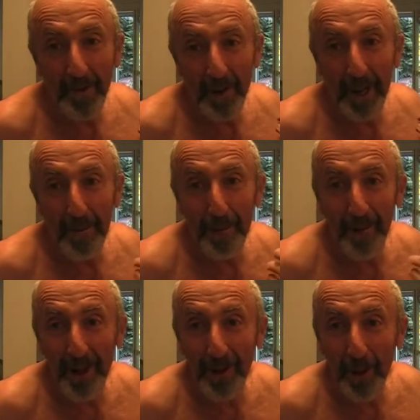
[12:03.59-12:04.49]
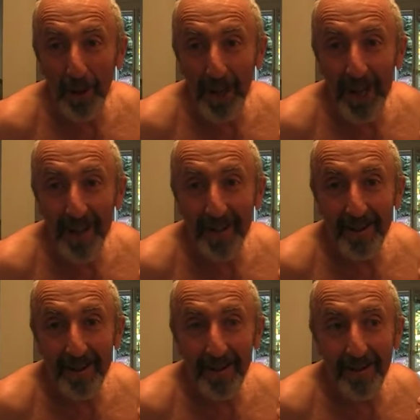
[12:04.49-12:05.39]
okay, besides DOD,
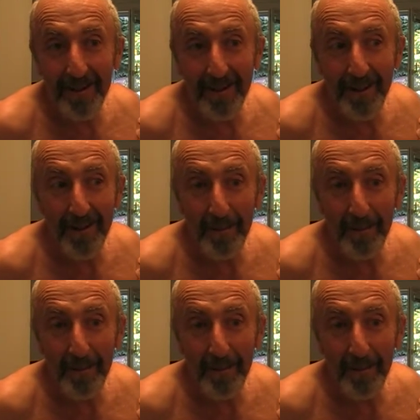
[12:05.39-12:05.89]
you,